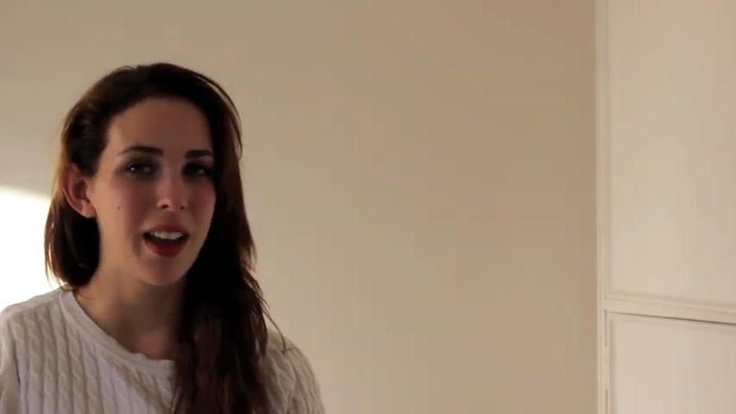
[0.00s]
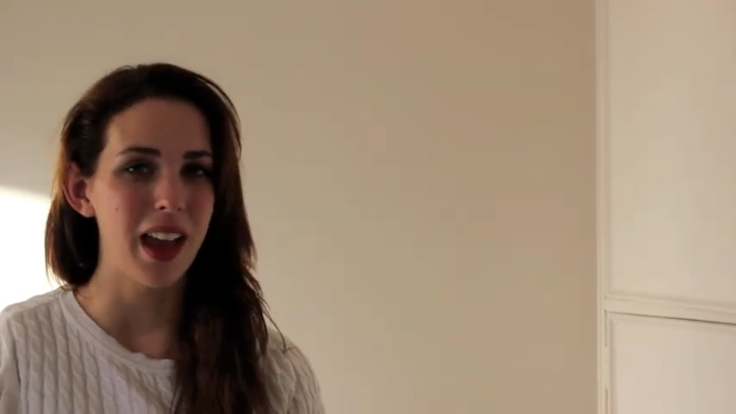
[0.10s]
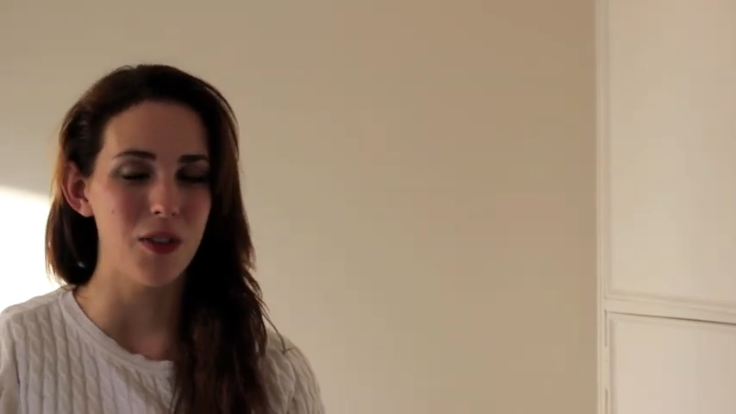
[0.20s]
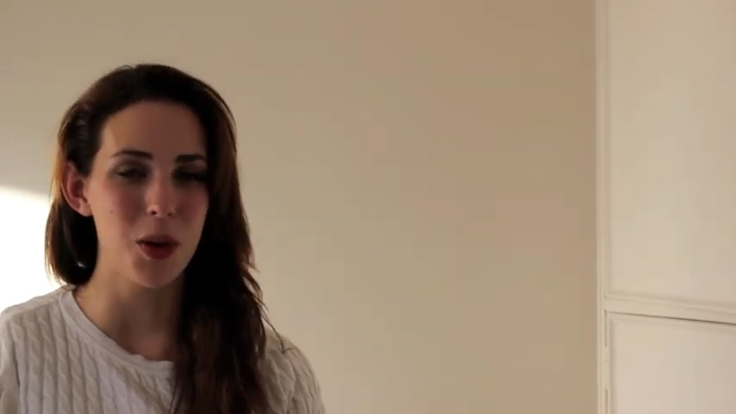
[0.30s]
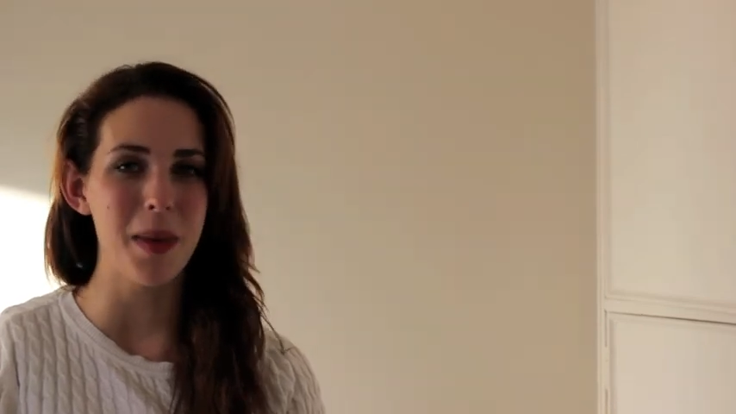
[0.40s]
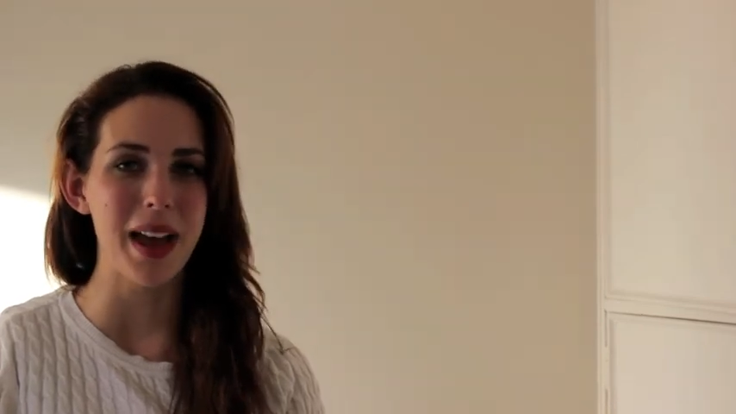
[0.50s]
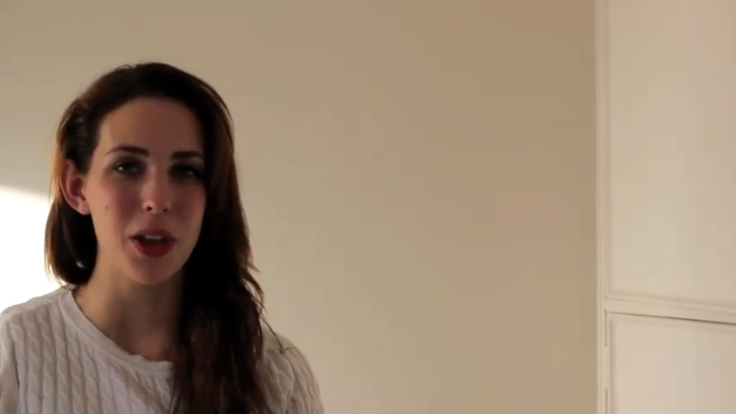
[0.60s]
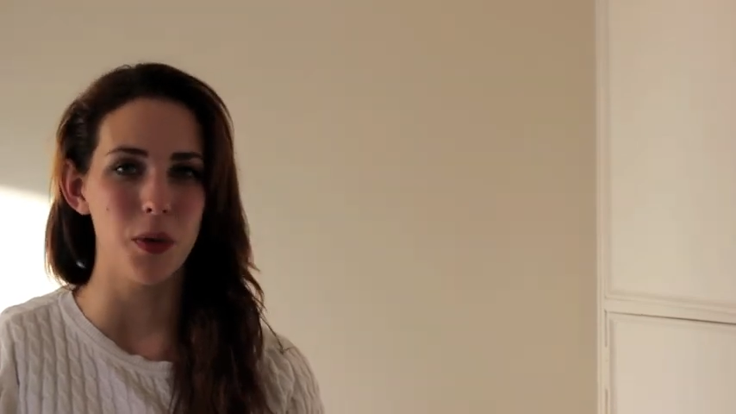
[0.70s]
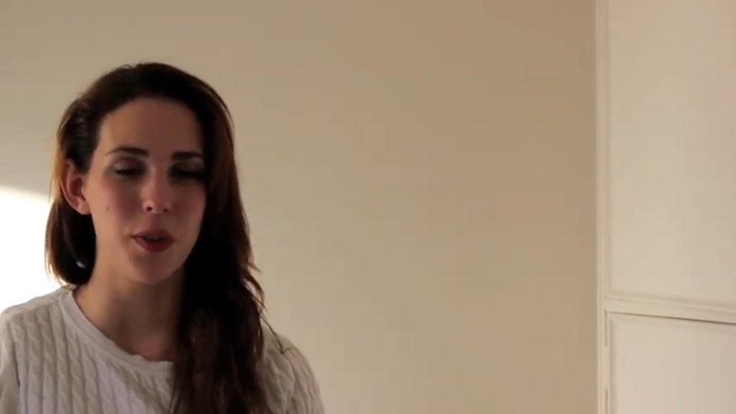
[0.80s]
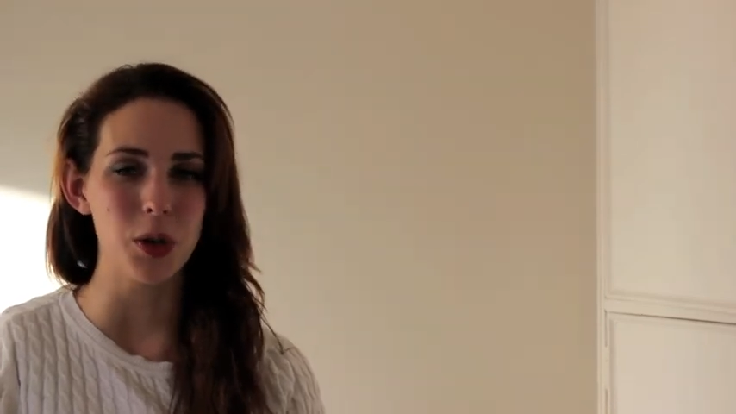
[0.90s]
if you met
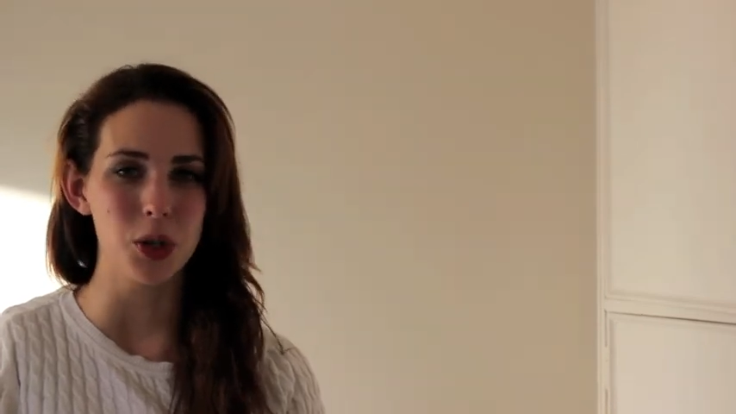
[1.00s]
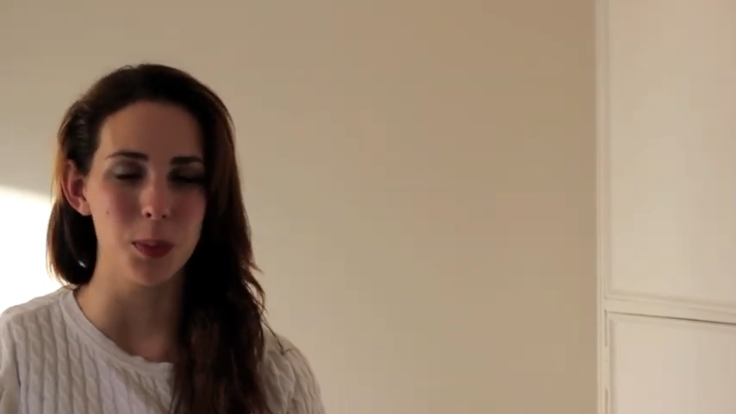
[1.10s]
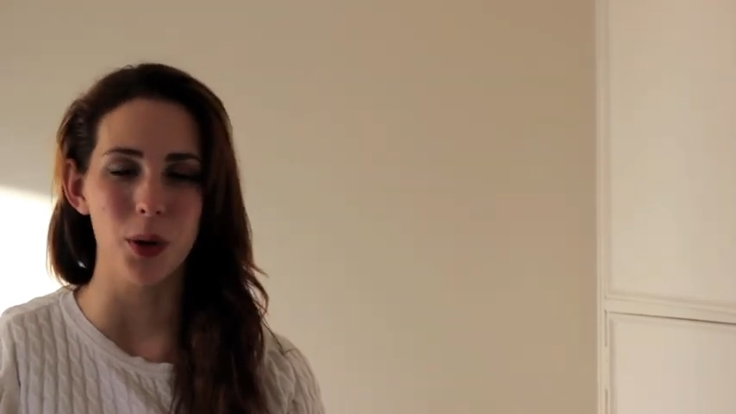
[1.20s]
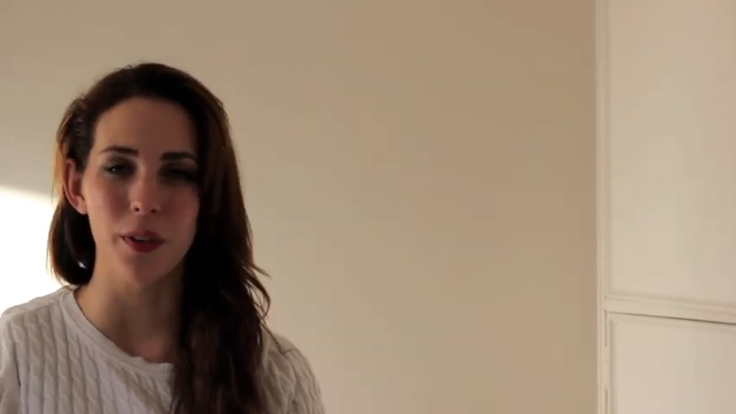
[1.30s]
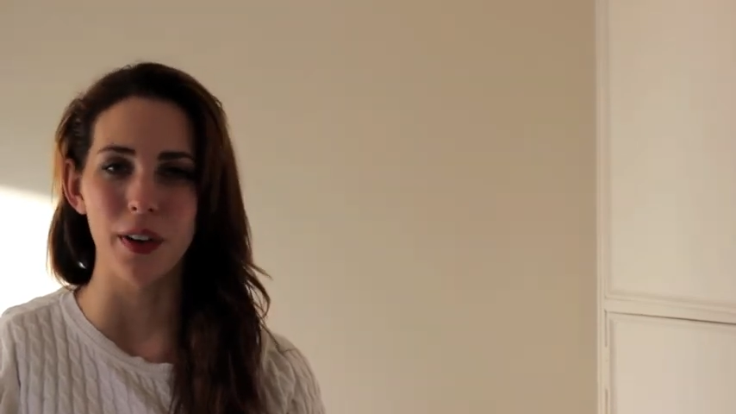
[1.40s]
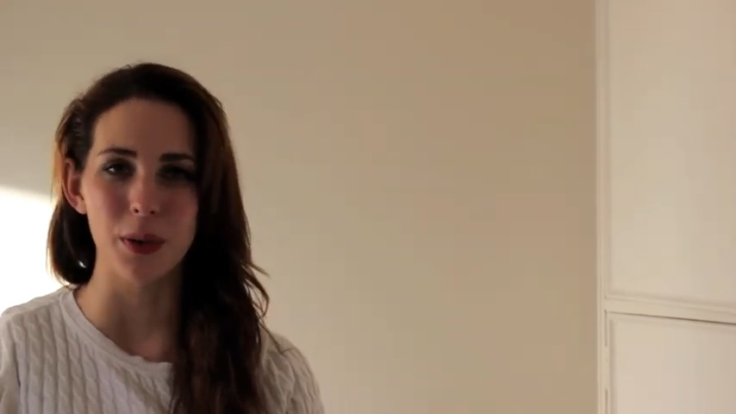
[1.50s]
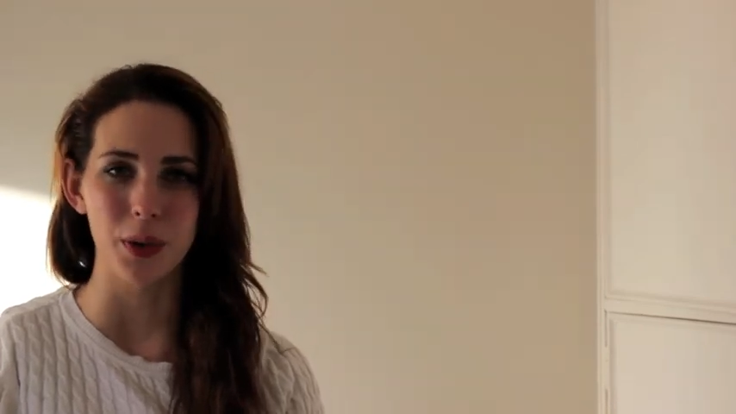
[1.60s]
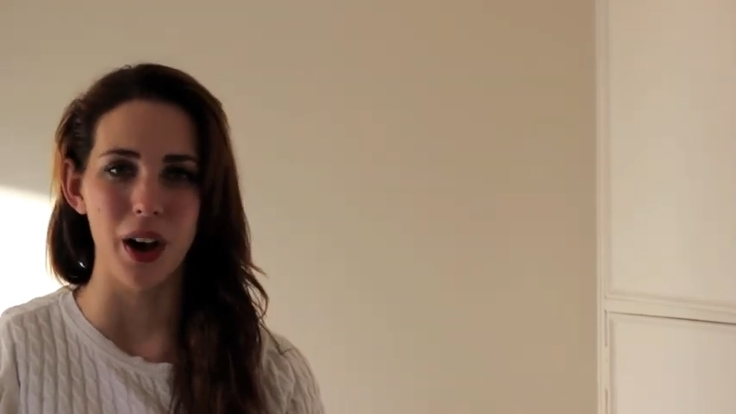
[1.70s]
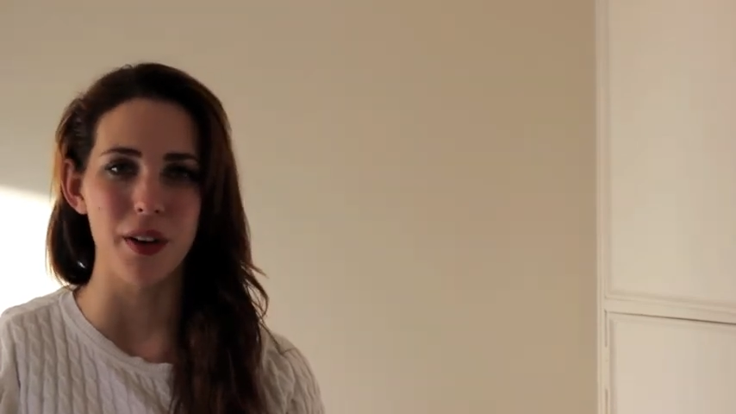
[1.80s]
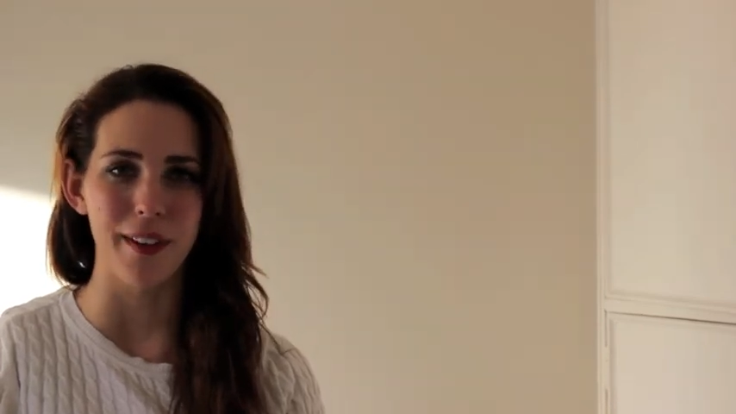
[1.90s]
your future boyfriend or
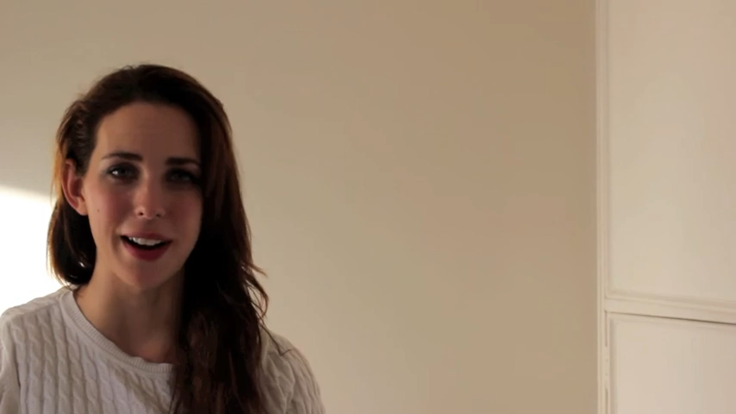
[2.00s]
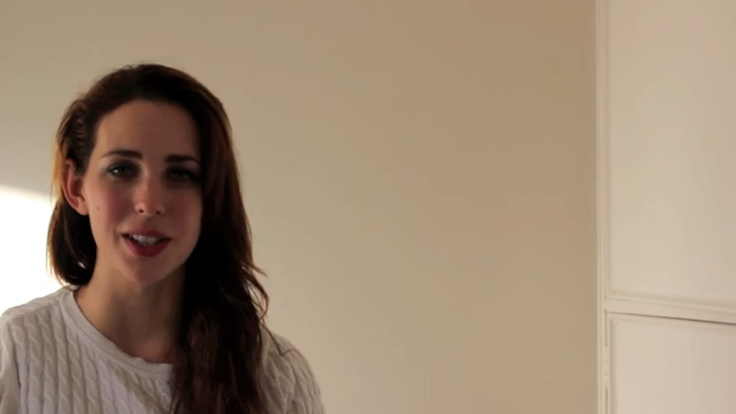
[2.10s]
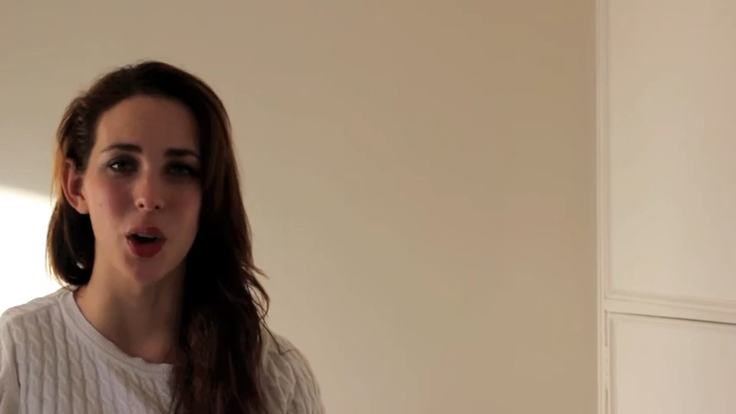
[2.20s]
girlfriend